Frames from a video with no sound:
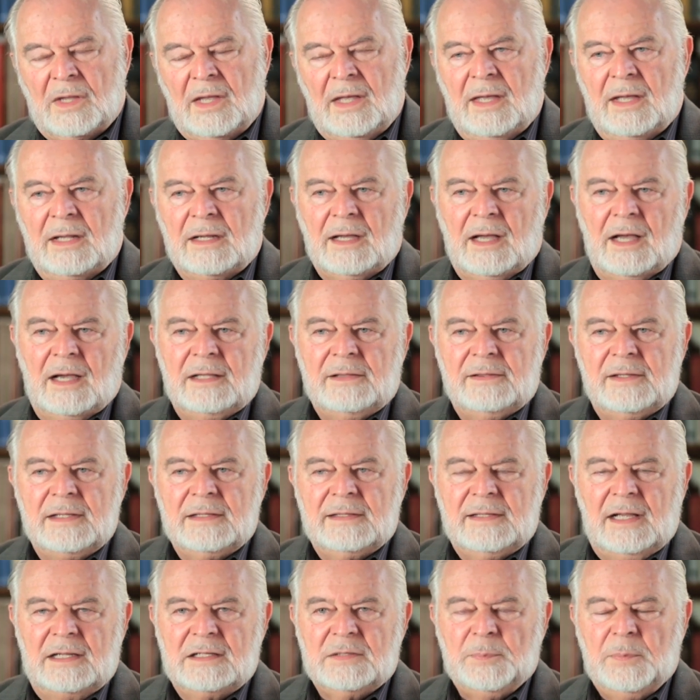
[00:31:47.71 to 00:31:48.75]
And I
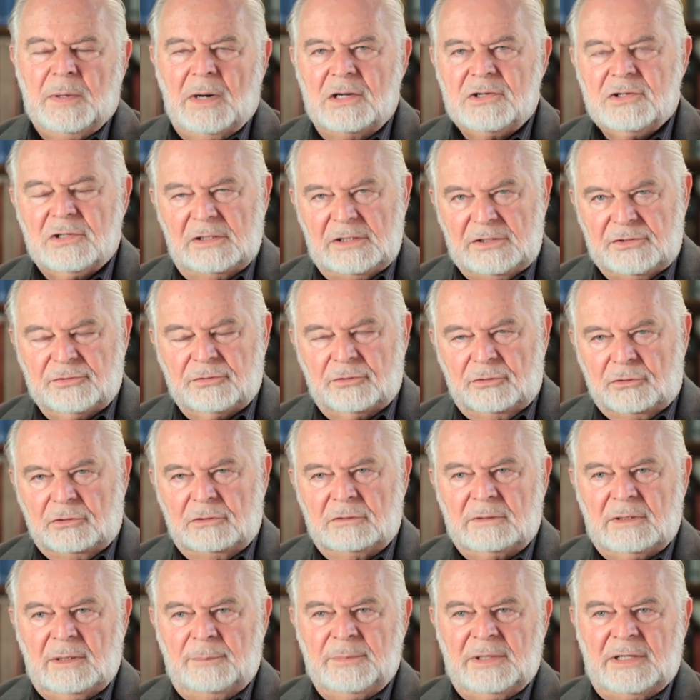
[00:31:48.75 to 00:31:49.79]
think that's partially
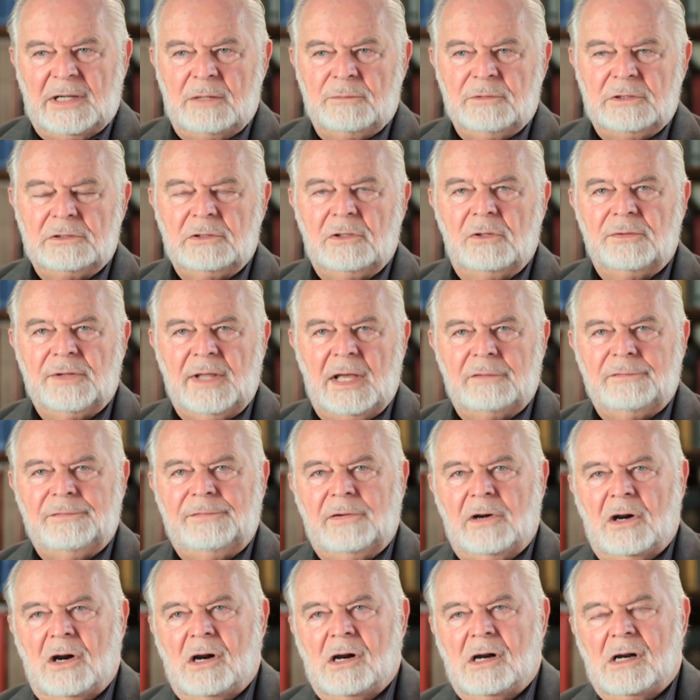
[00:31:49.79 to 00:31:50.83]
true, but I wouldn't go that
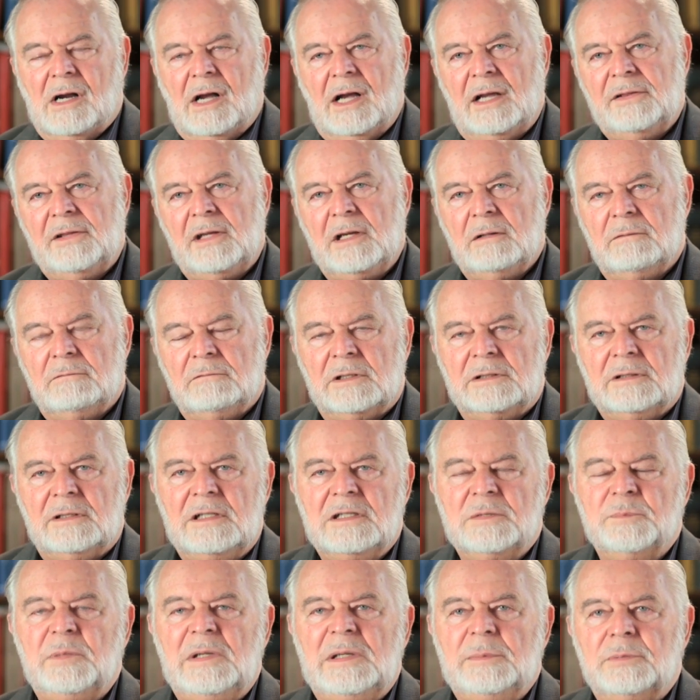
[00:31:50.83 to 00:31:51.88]
far. I think what
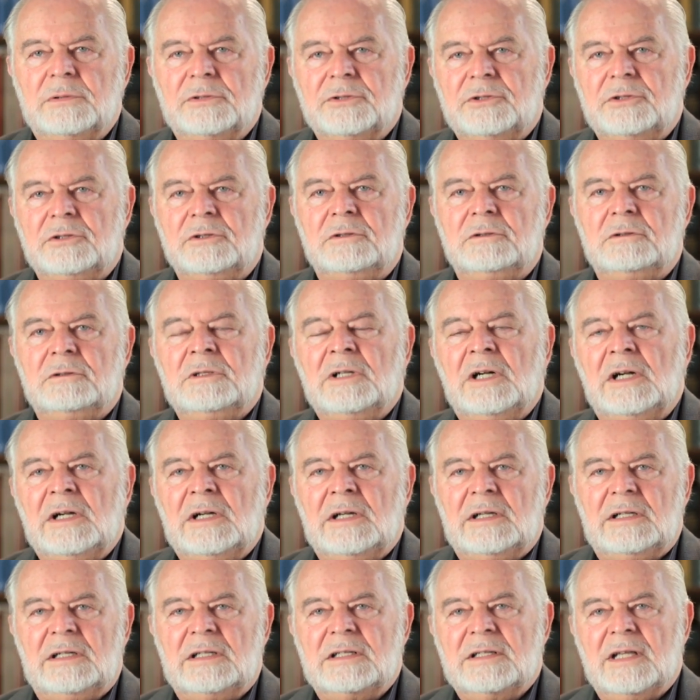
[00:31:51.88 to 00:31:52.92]
these people do
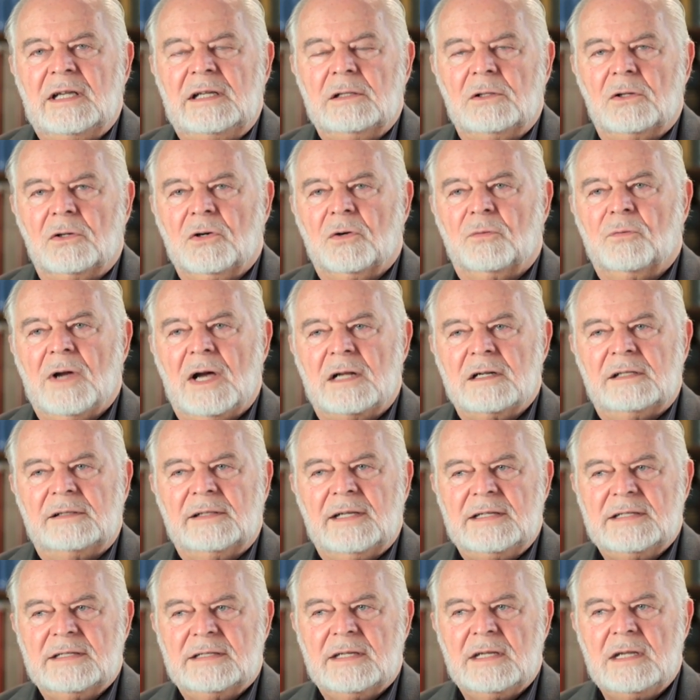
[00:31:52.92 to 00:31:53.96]
is they look around and
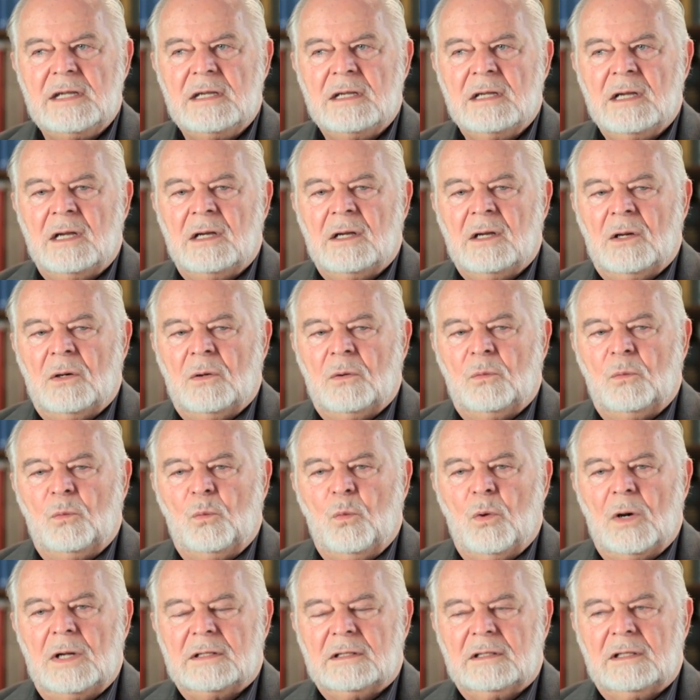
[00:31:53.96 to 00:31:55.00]
they see
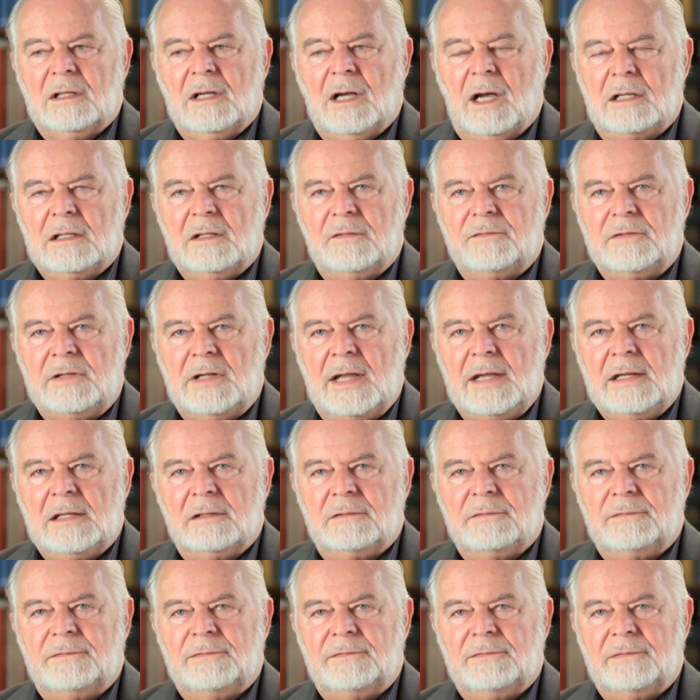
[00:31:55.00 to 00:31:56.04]
what kind of
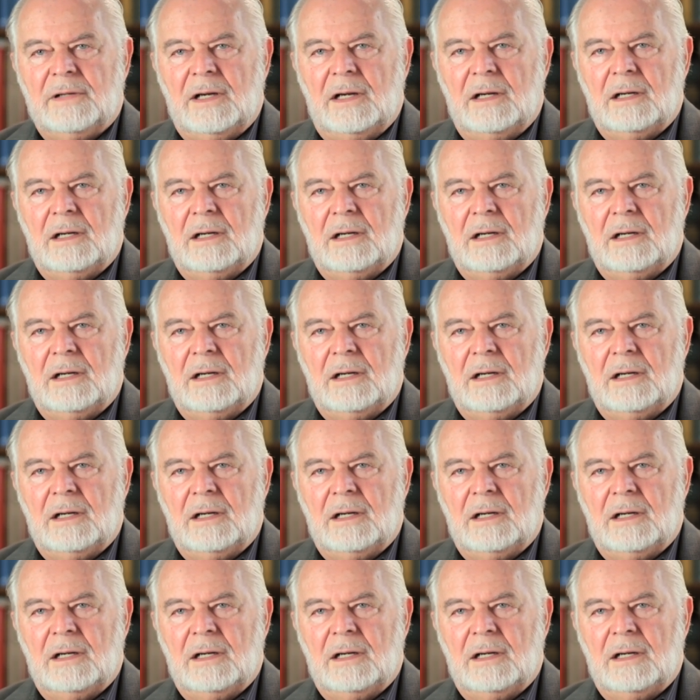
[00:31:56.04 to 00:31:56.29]
native